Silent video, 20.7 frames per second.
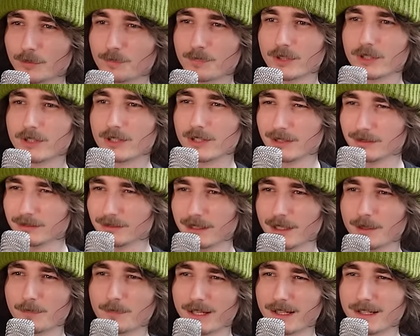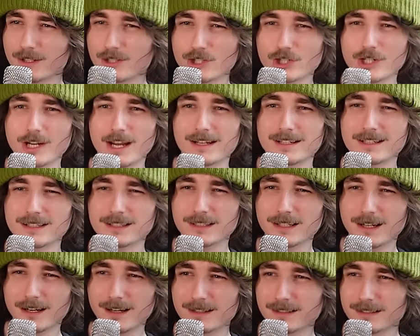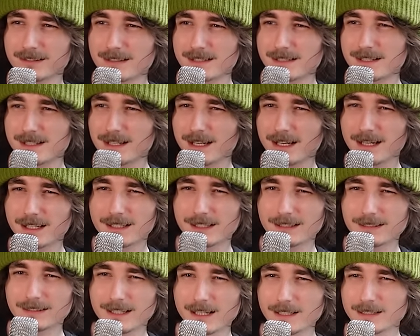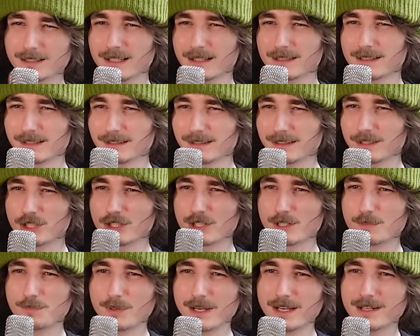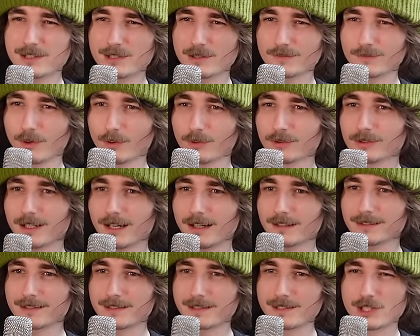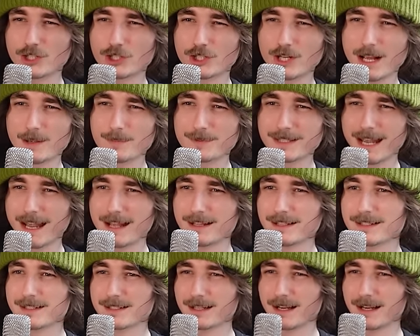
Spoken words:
through peculiar but enchanting gardens, collecting delicious beans of all colors, shapes, and